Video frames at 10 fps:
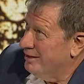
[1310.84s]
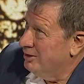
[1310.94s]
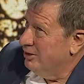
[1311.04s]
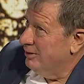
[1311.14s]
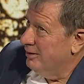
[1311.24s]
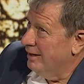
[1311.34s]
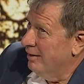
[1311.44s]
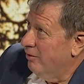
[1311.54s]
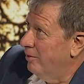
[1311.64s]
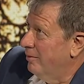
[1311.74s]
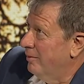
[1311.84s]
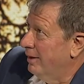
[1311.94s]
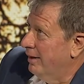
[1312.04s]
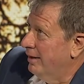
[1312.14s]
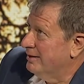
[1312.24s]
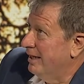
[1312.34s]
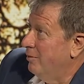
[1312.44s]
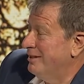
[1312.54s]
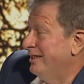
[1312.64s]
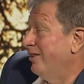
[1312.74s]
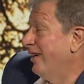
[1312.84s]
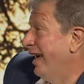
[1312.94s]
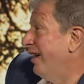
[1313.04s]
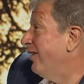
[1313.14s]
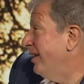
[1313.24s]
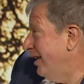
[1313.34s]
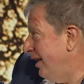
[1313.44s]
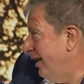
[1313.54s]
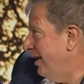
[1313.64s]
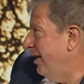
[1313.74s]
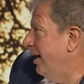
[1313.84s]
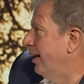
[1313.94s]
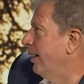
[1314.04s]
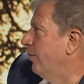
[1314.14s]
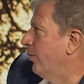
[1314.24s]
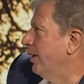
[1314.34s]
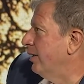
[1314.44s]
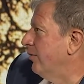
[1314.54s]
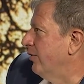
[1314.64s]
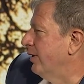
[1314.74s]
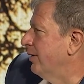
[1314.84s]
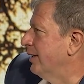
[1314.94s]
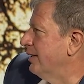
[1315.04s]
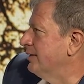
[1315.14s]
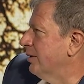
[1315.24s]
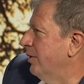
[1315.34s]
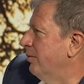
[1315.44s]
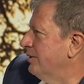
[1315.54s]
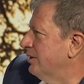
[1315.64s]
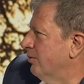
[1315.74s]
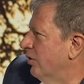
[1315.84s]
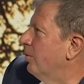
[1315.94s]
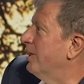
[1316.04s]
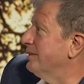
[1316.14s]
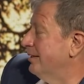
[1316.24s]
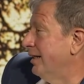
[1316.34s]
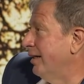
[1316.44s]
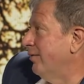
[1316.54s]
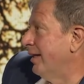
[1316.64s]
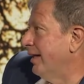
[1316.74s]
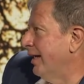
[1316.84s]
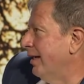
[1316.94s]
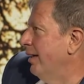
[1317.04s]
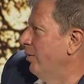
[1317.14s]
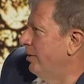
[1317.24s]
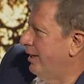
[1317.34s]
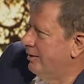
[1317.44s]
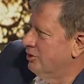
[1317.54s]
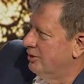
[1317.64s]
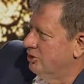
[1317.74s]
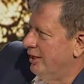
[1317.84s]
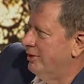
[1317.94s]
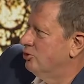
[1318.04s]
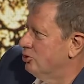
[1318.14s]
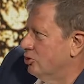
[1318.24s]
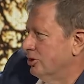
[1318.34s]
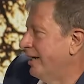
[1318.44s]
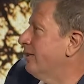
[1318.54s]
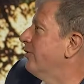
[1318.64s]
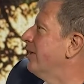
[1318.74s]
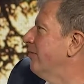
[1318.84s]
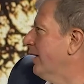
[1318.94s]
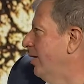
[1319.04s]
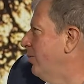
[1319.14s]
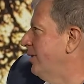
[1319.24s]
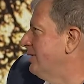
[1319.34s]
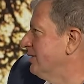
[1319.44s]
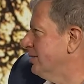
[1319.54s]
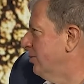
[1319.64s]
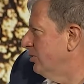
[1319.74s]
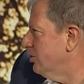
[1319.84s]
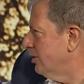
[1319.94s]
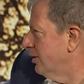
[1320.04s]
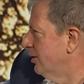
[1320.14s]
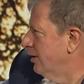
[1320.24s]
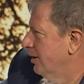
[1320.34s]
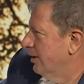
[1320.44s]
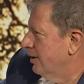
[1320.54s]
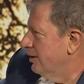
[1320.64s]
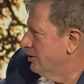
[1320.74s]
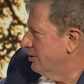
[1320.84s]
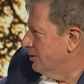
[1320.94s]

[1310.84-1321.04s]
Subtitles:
to a level, say, a materiality yet, where you feel that these commitments are robust enough that they potentially change the trajectory of the company's exposure on issues?